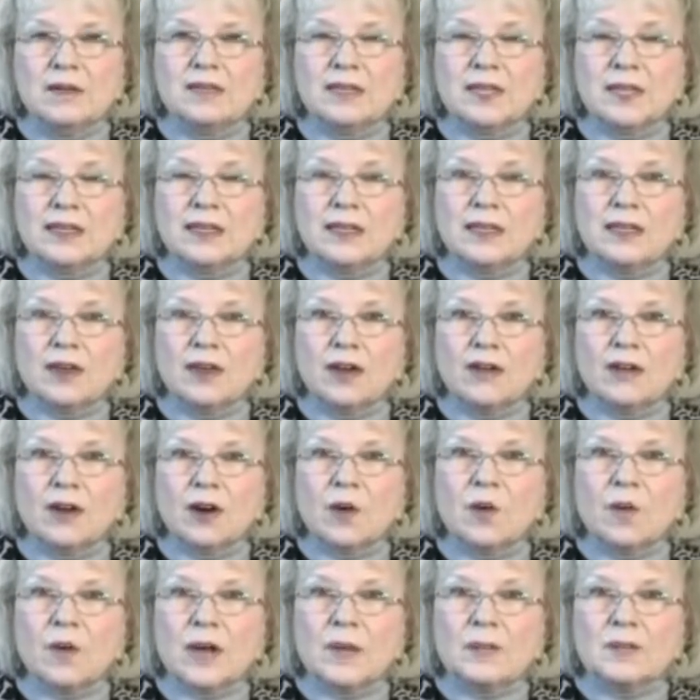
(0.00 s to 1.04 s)
then get on
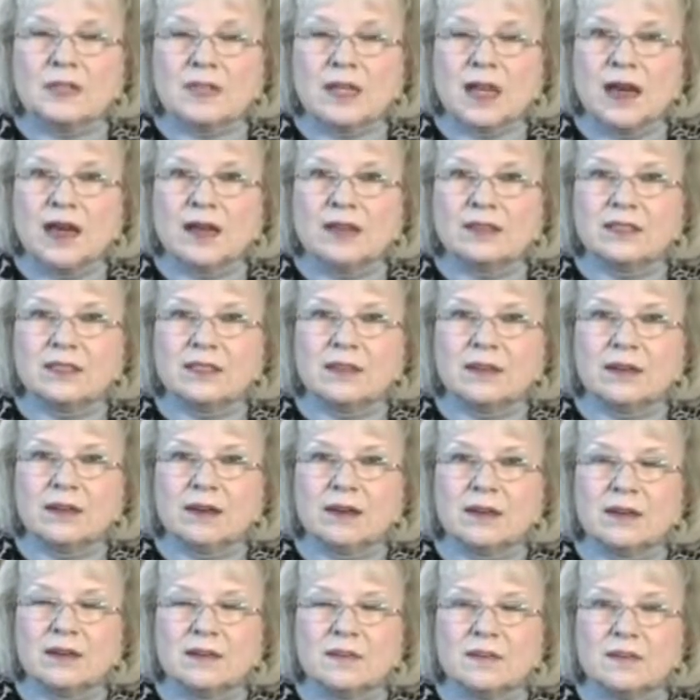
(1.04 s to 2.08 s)
our website,
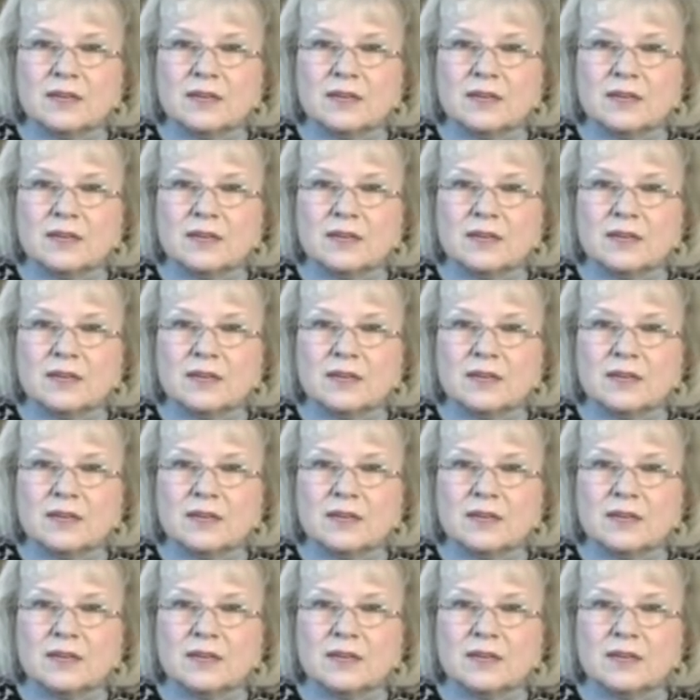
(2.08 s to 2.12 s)
um,